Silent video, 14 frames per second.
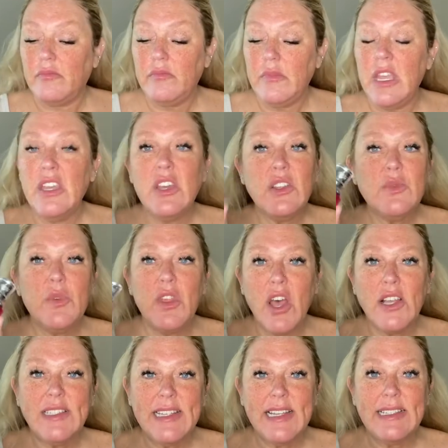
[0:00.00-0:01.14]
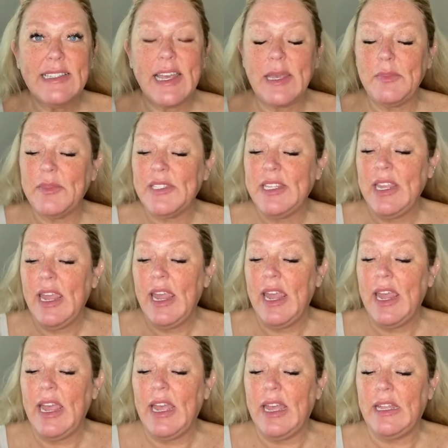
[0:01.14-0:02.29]
it goes with all skin types,
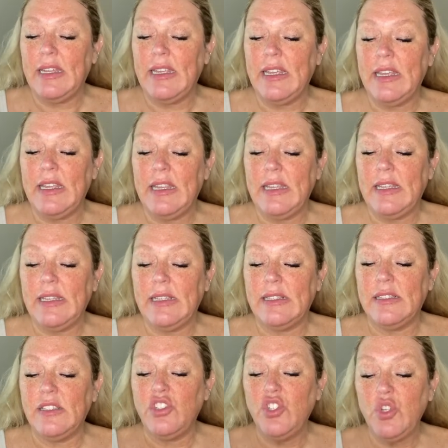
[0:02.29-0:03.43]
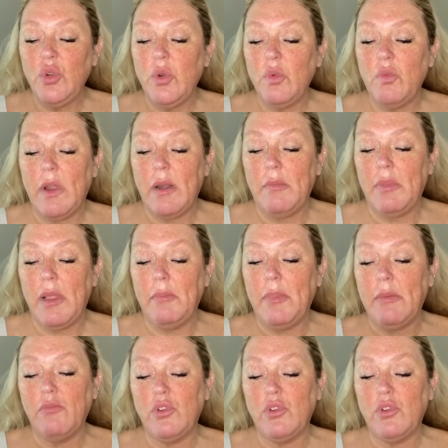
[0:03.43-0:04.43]
and it is a 2-in-1 plumping